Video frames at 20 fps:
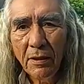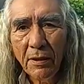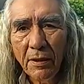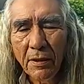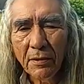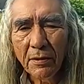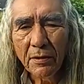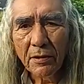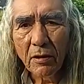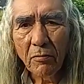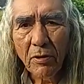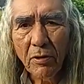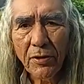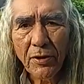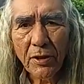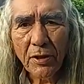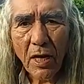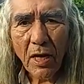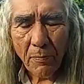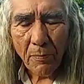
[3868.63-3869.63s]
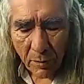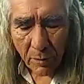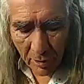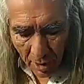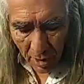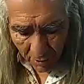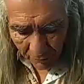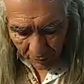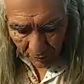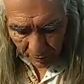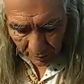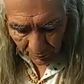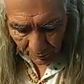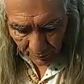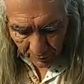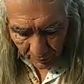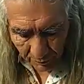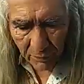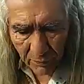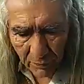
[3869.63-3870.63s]
And so with a nonprofit
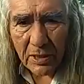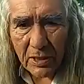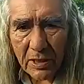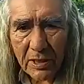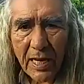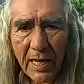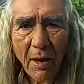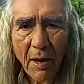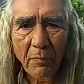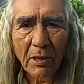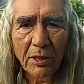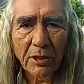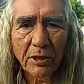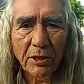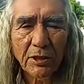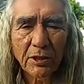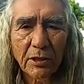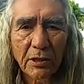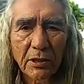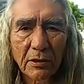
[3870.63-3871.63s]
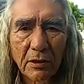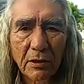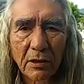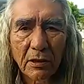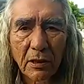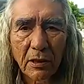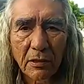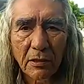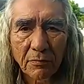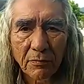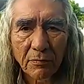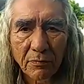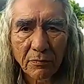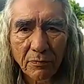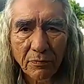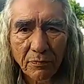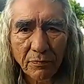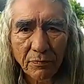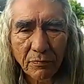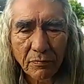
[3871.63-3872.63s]
established, and
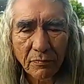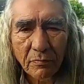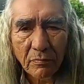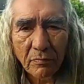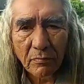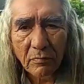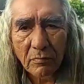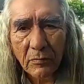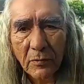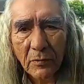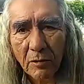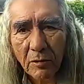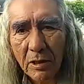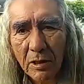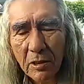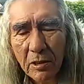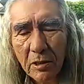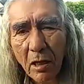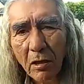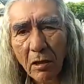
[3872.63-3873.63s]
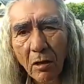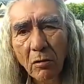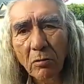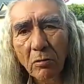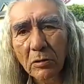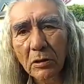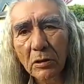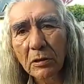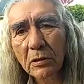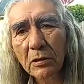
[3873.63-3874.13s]
it's our own.